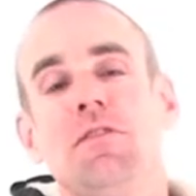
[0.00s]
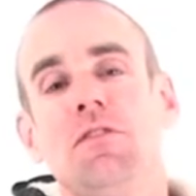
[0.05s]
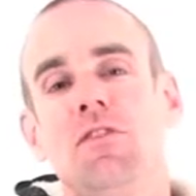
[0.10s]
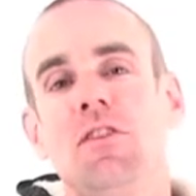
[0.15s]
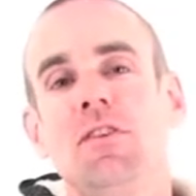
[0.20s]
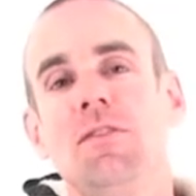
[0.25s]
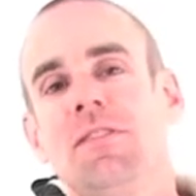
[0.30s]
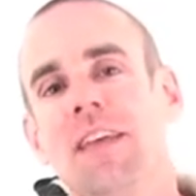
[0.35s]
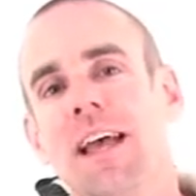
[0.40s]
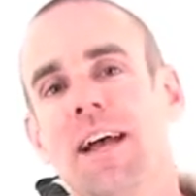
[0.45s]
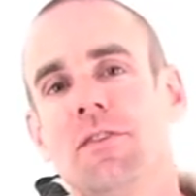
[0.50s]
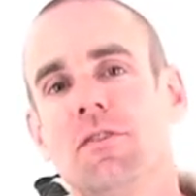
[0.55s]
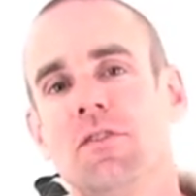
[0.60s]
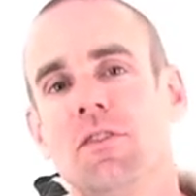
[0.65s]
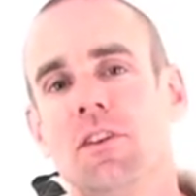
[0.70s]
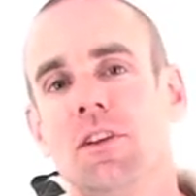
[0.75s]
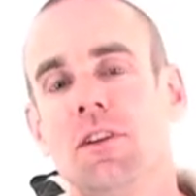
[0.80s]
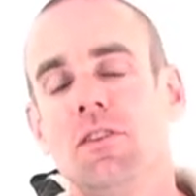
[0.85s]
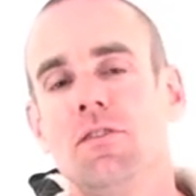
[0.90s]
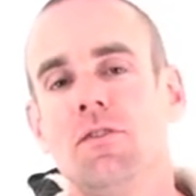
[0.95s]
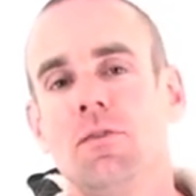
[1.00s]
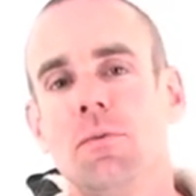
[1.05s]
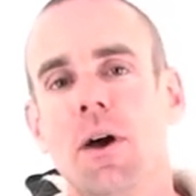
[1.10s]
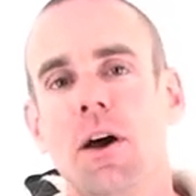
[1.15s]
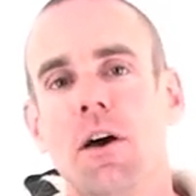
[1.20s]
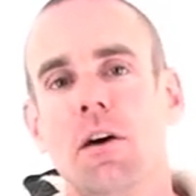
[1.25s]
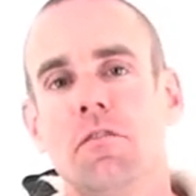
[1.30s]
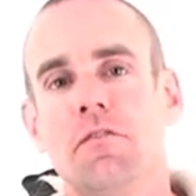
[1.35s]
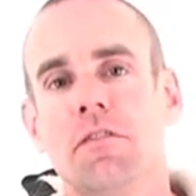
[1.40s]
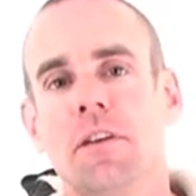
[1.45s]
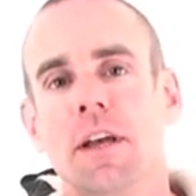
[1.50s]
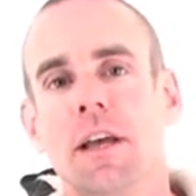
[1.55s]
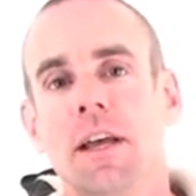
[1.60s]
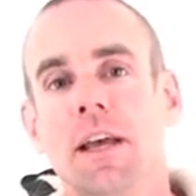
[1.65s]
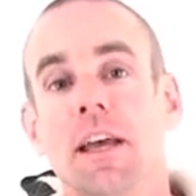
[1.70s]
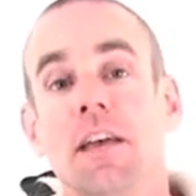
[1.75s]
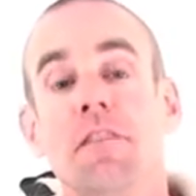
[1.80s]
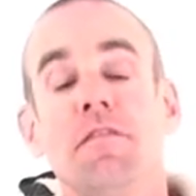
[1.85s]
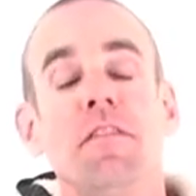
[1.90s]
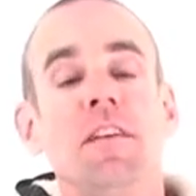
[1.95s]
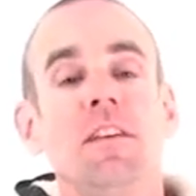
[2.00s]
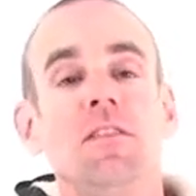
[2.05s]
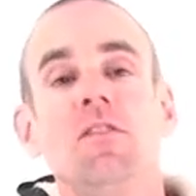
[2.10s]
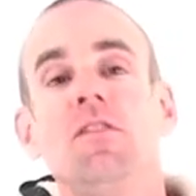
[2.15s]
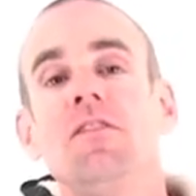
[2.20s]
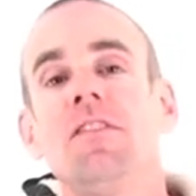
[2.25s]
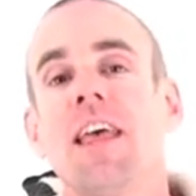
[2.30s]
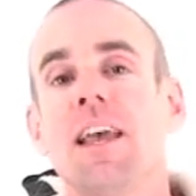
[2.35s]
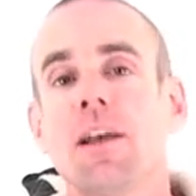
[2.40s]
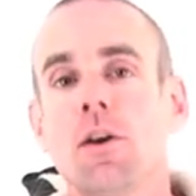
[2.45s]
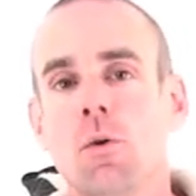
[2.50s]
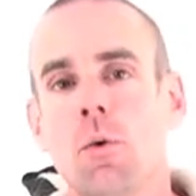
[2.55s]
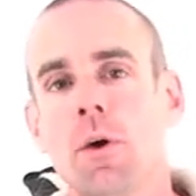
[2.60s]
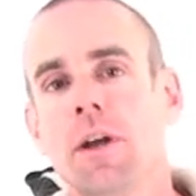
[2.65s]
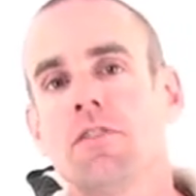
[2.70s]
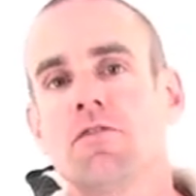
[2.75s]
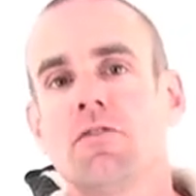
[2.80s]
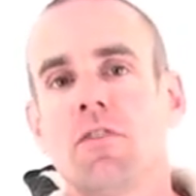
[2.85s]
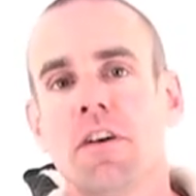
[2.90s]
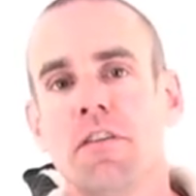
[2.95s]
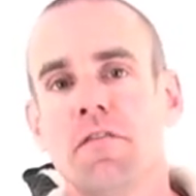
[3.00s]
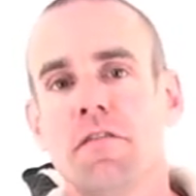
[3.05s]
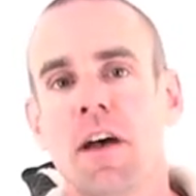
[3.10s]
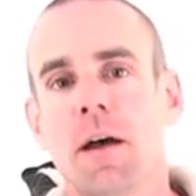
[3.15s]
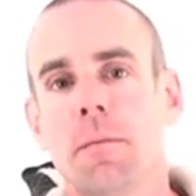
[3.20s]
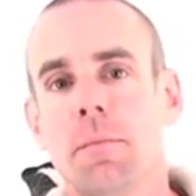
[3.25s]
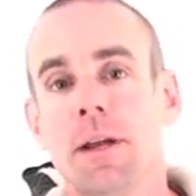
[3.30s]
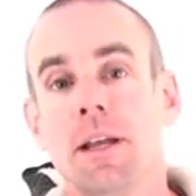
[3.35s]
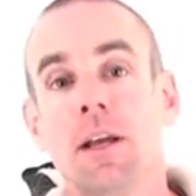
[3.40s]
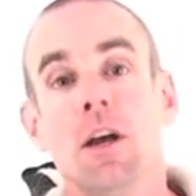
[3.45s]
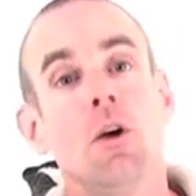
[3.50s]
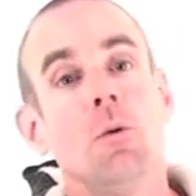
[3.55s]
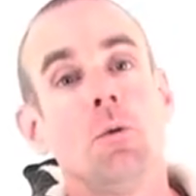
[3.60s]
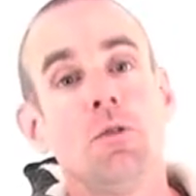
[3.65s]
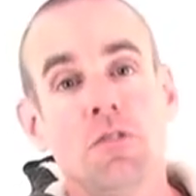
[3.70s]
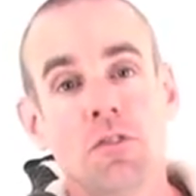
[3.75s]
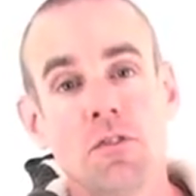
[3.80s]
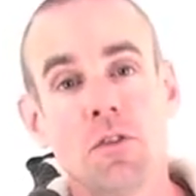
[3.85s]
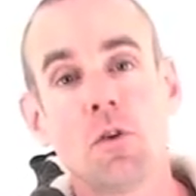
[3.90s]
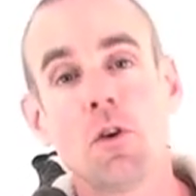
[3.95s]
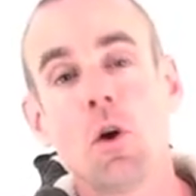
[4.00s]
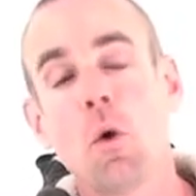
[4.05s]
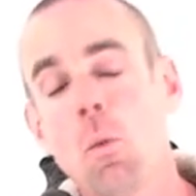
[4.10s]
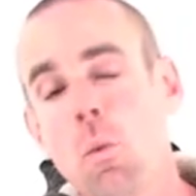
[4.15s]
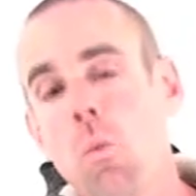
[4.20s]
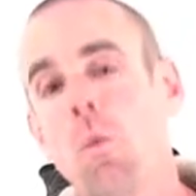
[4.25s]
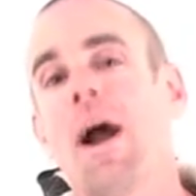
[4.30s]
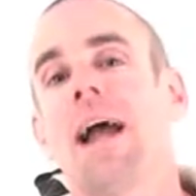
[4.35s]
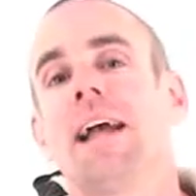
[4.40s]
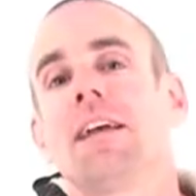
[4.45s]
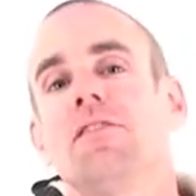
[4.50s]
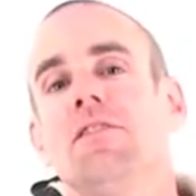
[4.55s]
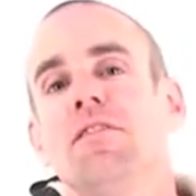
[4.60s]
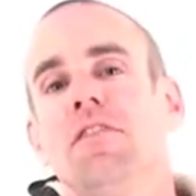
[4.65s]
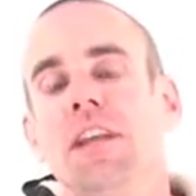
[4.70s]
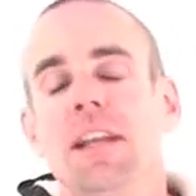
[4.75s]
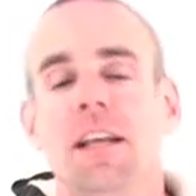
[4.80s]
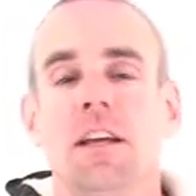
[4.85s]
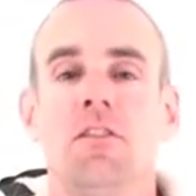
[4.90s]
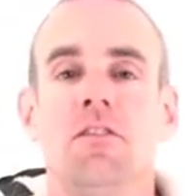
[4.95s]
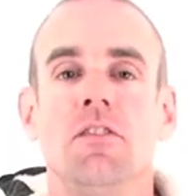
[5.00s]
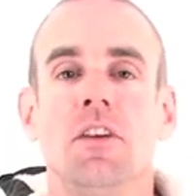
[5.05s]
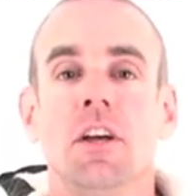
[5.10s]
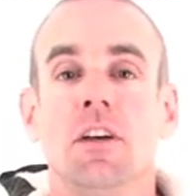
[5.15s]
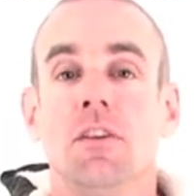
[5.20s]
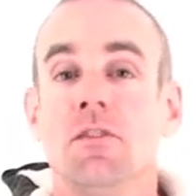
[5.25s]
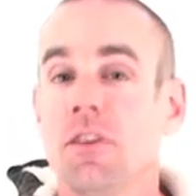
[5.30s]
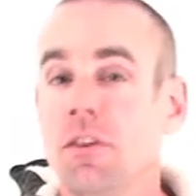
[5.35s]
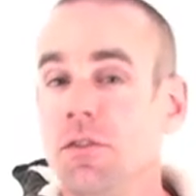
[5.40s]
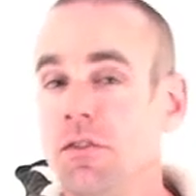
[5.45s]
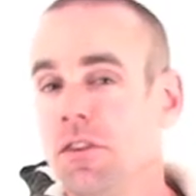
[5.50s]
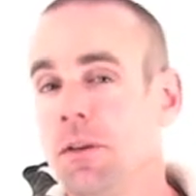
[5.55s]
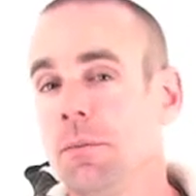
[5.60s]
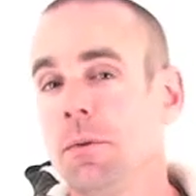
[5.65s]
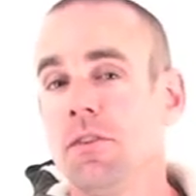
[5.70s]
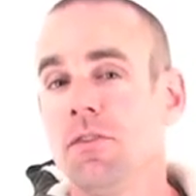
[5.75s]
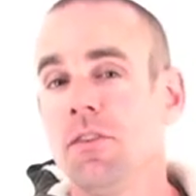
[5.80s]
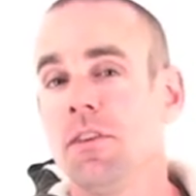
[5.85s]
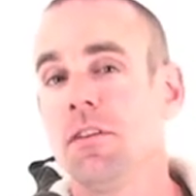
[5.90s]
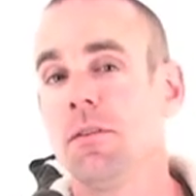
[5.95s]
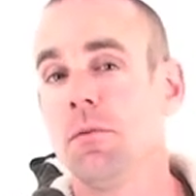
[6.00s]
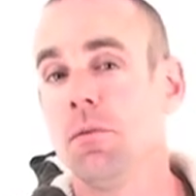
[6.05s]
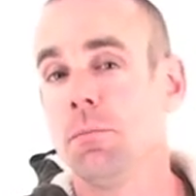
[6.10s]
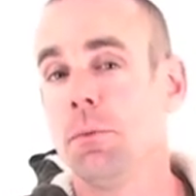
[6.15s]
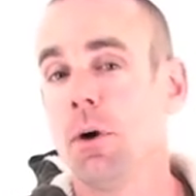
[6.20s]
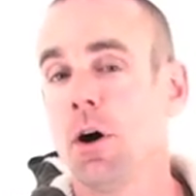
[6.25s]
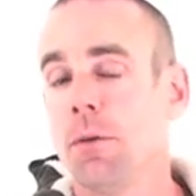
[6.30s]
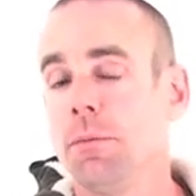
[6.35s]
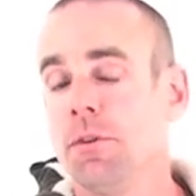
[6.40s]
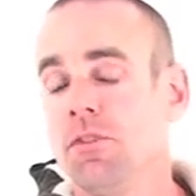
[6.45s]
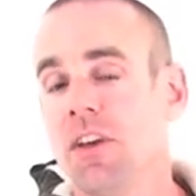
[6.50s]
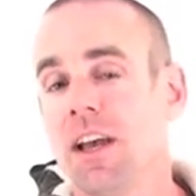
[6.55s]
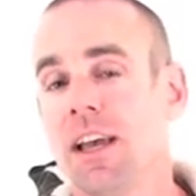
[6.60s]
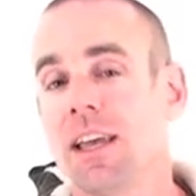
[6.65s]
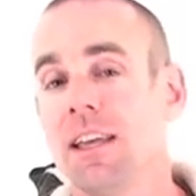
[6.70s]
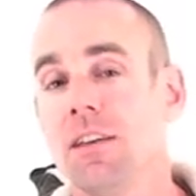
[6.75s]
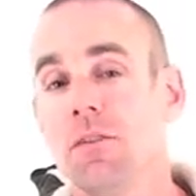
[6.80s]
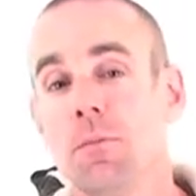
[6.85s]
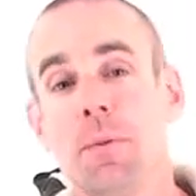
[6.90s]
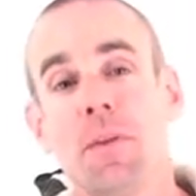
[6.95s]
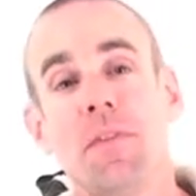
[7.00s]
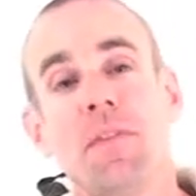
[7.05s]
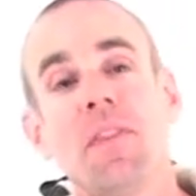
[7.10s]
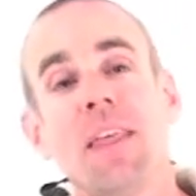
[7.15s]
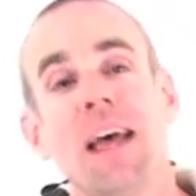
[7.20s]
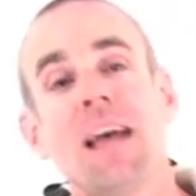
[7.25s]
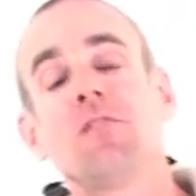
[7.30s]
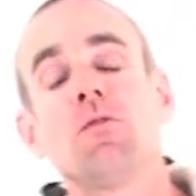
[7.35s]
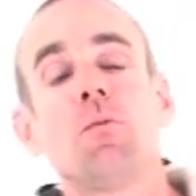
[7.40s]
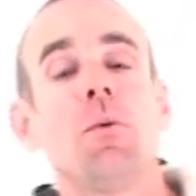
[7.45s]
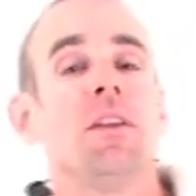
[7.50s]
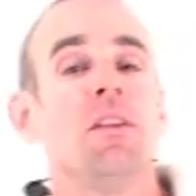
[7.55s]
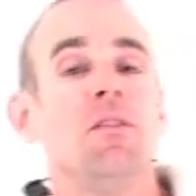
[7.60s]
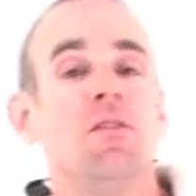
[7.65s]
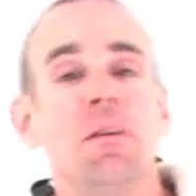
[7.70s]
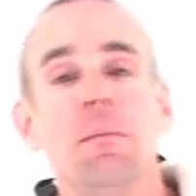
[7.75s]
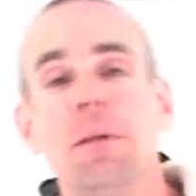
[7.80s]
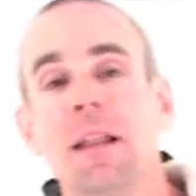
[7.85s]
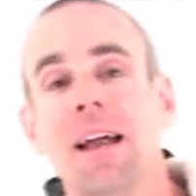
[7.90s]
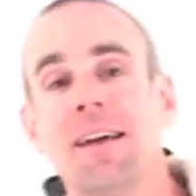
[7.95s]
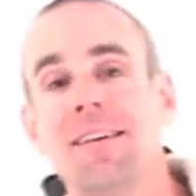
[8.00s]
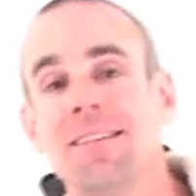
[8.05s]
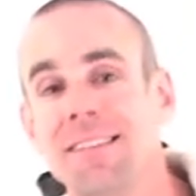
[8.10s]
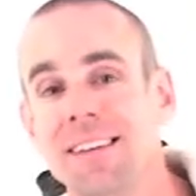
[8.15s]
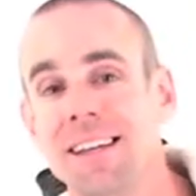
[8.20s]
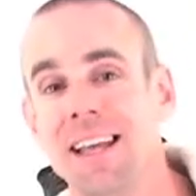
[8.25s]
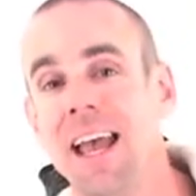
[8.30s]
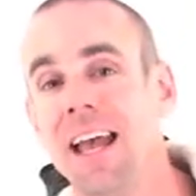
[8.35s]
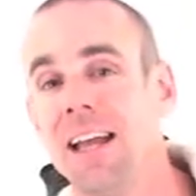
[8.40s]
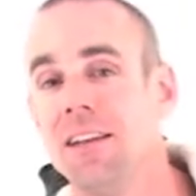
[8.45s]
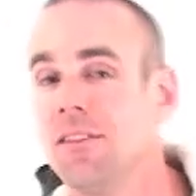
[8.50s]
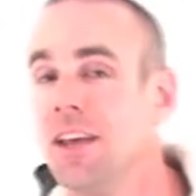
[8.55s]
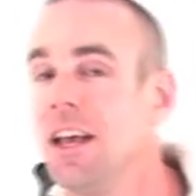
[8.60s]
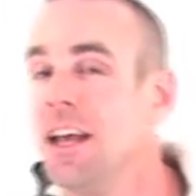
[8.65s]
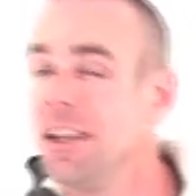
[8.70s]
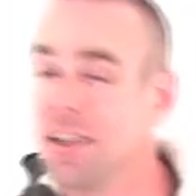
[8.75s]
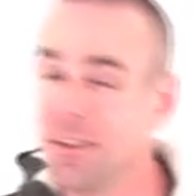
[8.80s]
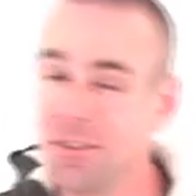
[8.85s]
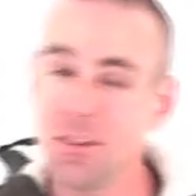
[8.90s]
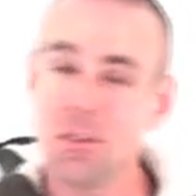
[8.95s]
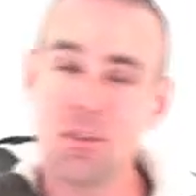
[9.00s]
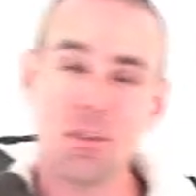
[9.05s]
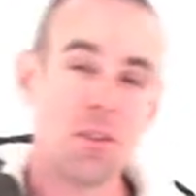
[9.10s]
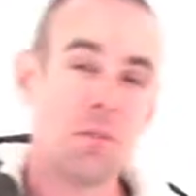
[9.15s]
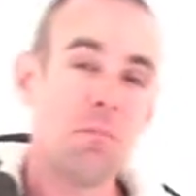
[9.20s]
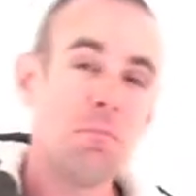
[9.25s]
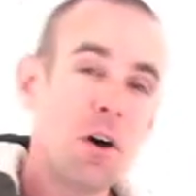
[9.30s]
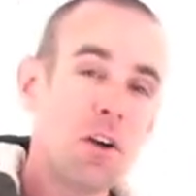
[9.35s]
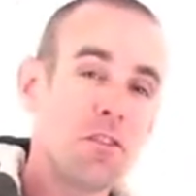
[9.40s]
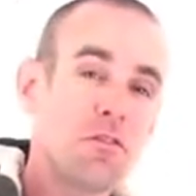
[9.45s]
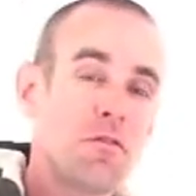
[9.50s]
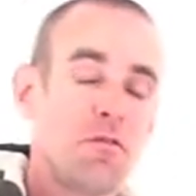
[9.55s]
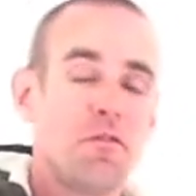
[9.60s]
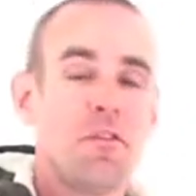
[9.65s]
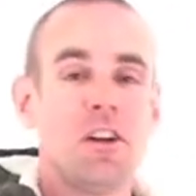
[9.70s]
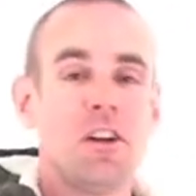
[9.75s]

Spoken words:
new for 2012. It features their QuickDry fabric, which has got a wax finish. So similar to the barber jackets, but that's where the similarity ends, because this has a much